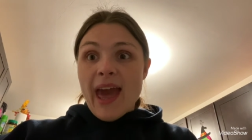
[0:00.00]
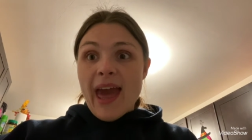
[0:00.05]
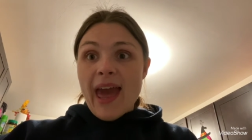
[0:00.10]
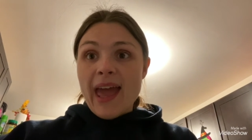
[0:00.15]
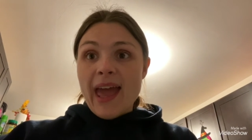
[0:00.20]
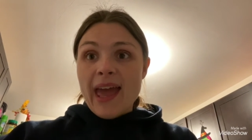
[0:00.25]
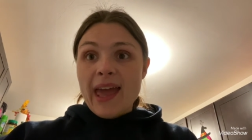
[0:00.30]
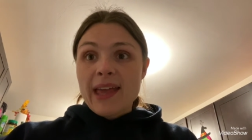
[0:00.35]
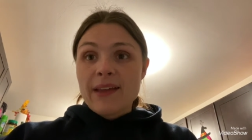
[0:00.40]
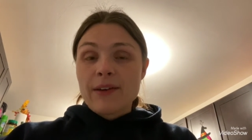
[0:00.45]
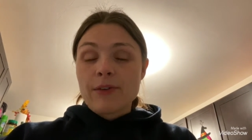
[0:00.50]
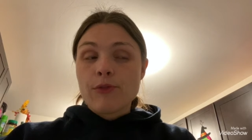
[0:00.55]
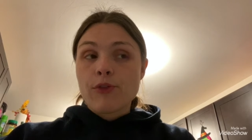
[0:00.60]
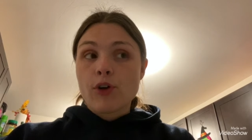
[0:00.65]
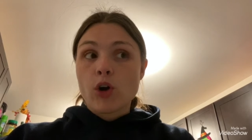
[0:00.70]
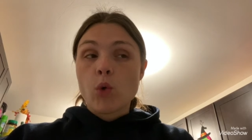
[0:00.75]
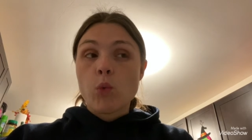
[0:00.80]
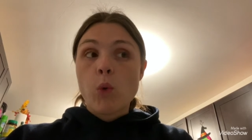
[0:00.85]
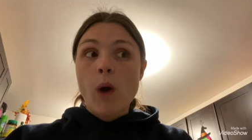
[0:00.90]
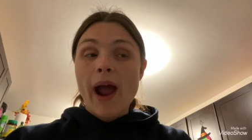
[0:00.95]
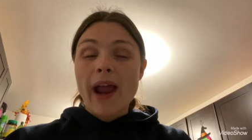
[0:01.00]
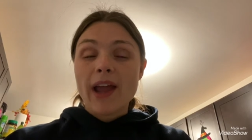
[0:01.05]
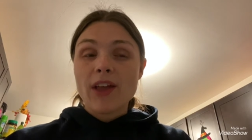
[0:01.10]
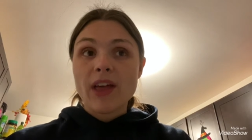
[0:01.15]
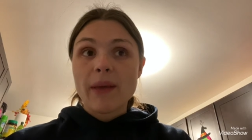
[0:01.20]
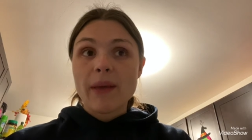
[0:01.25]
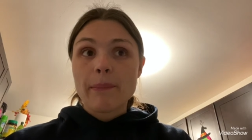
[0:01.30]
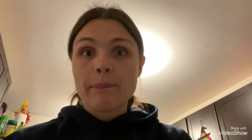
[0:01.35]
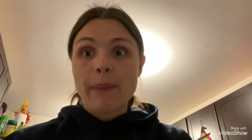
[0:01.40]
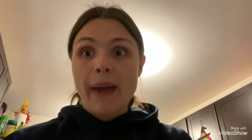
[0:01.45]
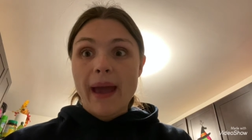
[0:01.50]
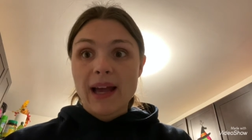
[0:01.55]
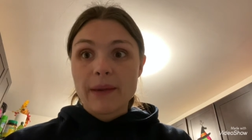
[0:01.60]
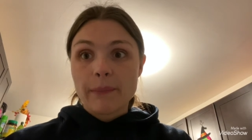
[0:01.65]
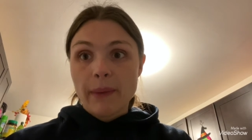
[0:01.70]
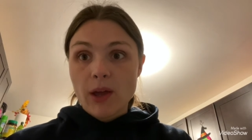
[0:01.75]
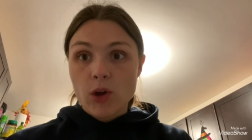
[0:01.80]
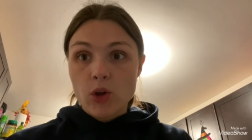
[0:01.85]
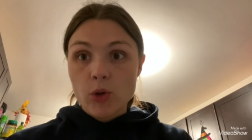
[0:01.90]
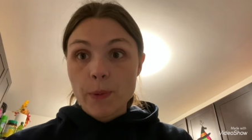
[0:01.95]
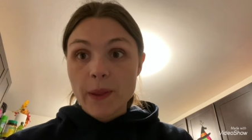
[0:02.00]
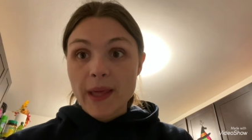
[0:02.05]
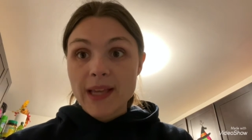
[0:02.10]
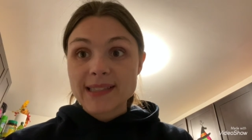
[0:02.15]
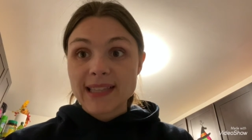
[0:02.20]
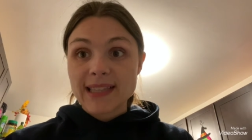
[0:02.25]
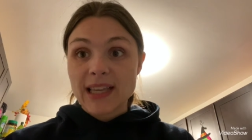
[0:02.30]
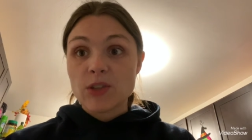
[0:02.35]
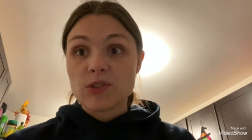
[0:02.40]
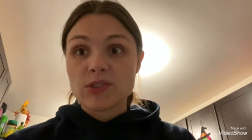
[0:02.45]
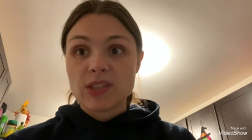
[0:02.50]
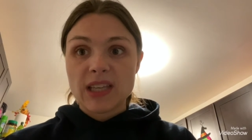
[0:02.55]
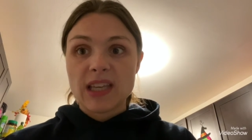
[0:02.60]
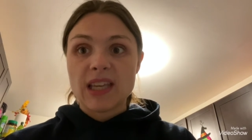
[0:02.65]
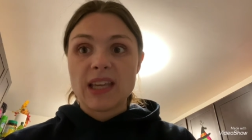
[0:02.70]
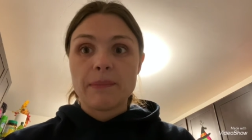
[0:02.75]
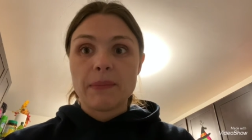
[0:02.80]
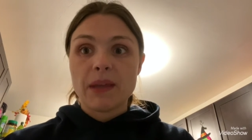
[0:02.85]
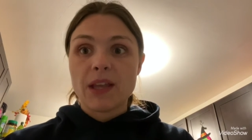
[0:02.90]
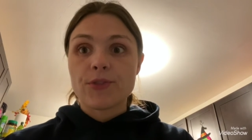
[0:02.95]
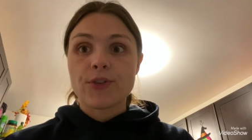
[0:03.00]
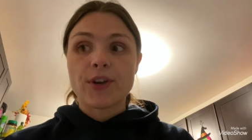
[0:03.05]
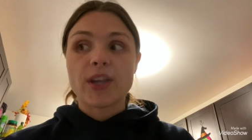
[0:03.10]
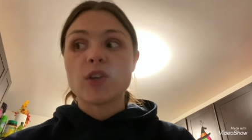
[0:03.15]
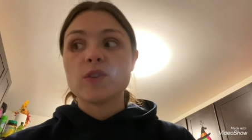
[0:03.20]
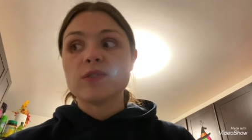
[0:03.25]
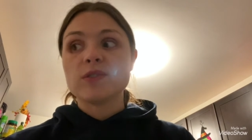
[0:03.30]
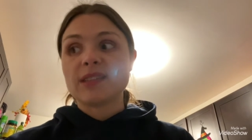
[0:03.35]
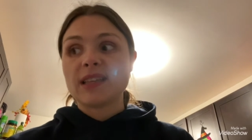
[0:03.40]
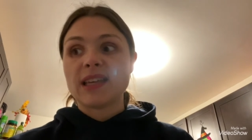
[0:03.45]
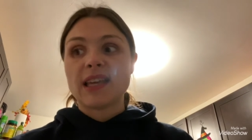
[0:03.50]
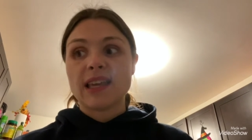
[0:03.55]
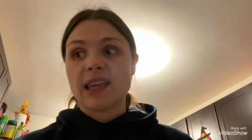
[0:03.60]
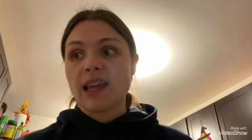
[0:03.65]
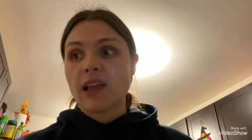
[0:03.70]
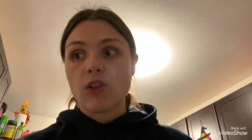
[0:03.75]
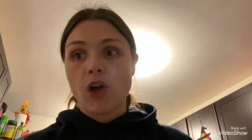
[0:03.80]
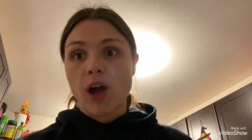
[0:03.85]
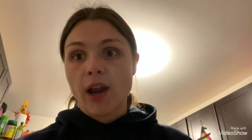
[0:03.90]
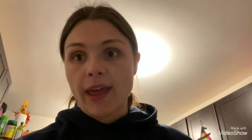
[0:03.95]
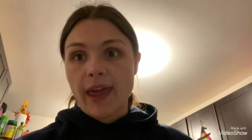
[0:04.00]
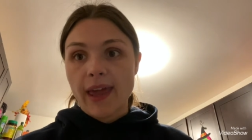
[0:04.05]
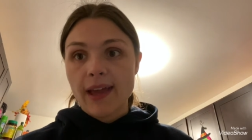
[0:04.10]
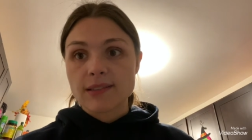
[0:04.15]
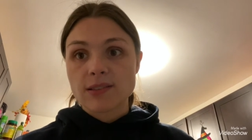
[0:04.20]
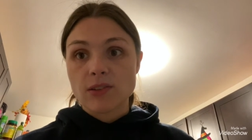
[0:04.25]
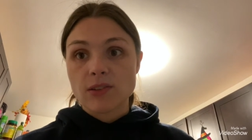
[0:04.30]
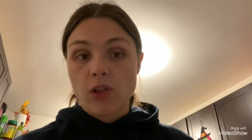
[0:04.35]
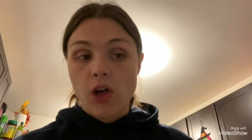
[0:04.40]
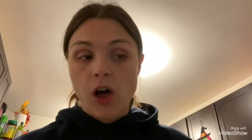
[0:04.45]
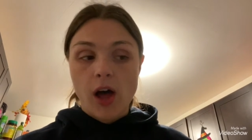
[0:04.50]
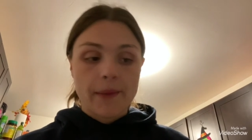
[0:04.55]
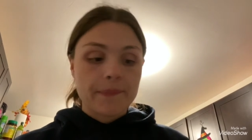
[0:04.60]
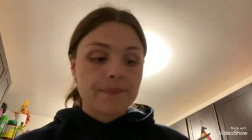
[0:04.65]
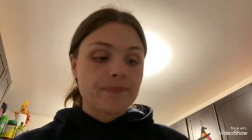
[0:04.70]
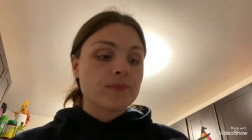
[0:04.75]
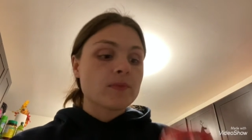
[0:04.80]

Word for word: And for a while back at my old place, I used to eat, me and Frank used to eat a lot of eggs, a lot.